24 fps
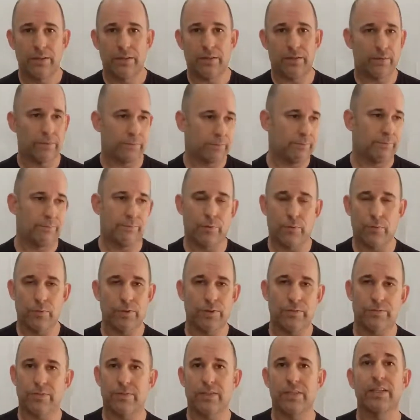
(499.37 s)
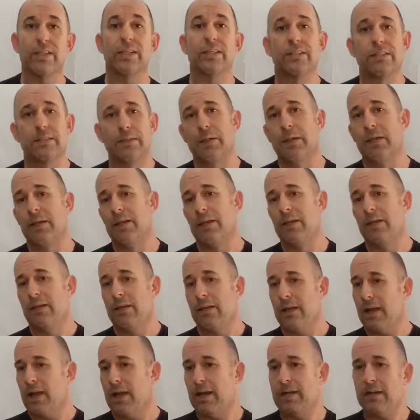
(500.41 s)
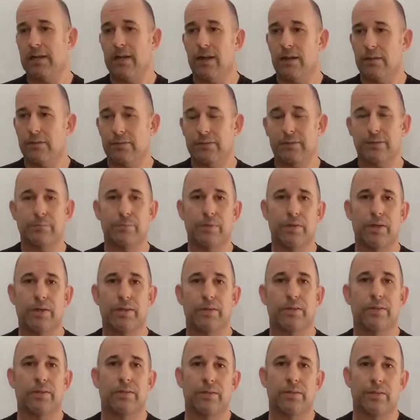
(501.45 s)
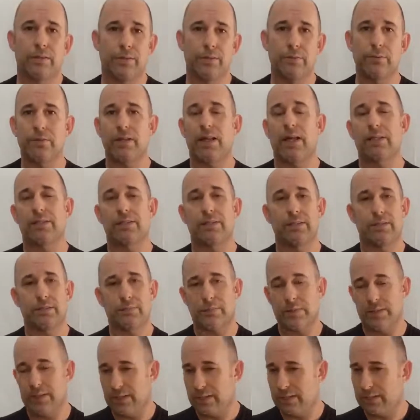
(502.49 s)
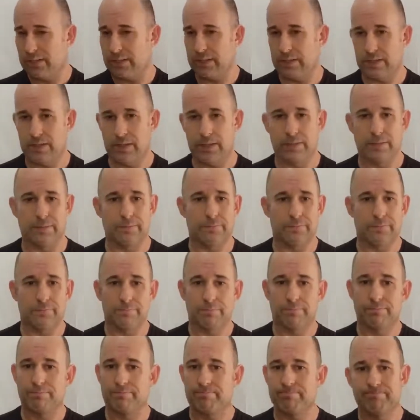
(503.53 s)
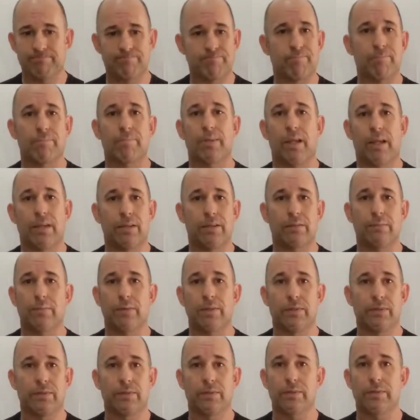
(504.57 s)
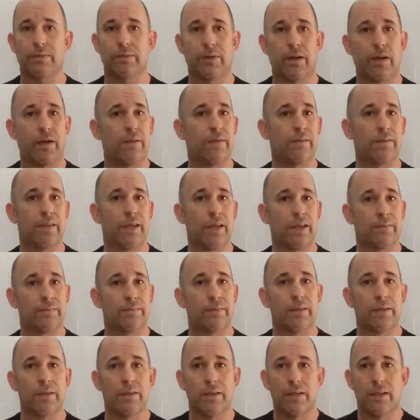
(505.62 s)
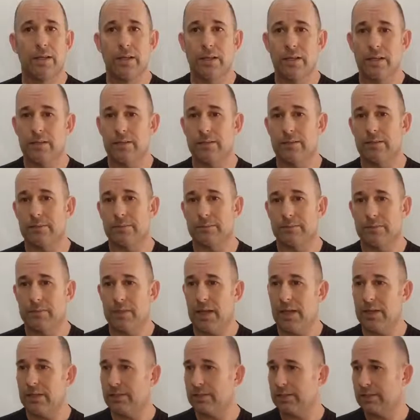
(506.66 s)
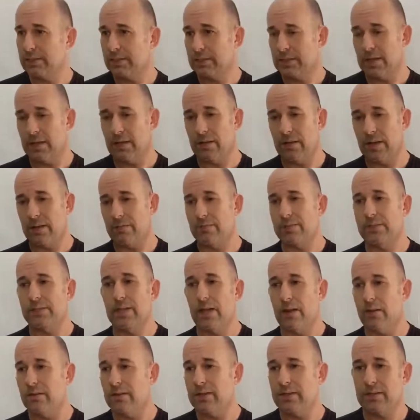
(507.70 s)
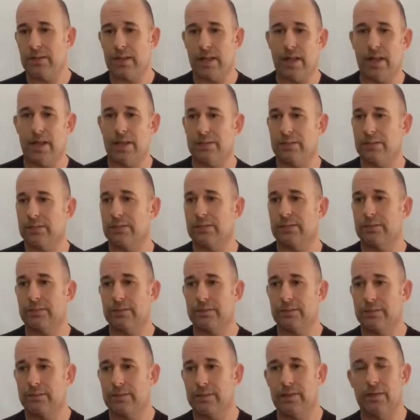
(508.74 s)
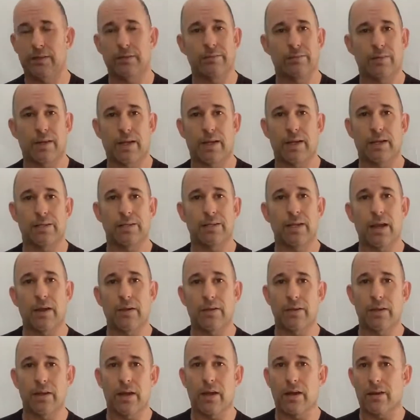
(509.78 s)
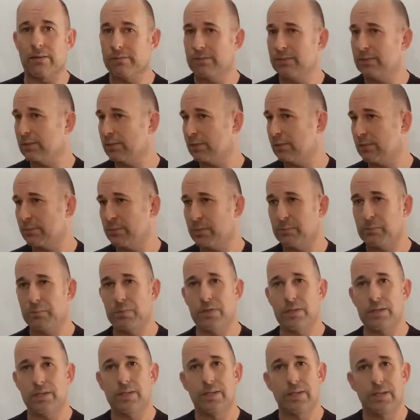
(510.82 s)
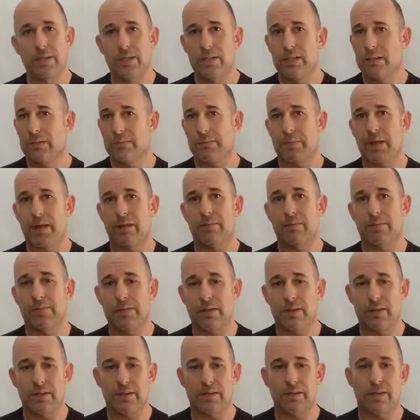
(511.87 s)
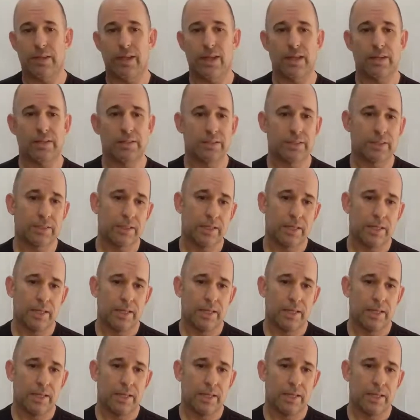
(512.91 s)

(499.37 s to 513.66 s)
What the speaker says: another $40 for this. $80 a month, 2 classes a week, and then we learn all that. Occasionally, I'll have a Saturday class. You know, if I got a Saturday off and it's going to be pretty, I might have a Saturday class.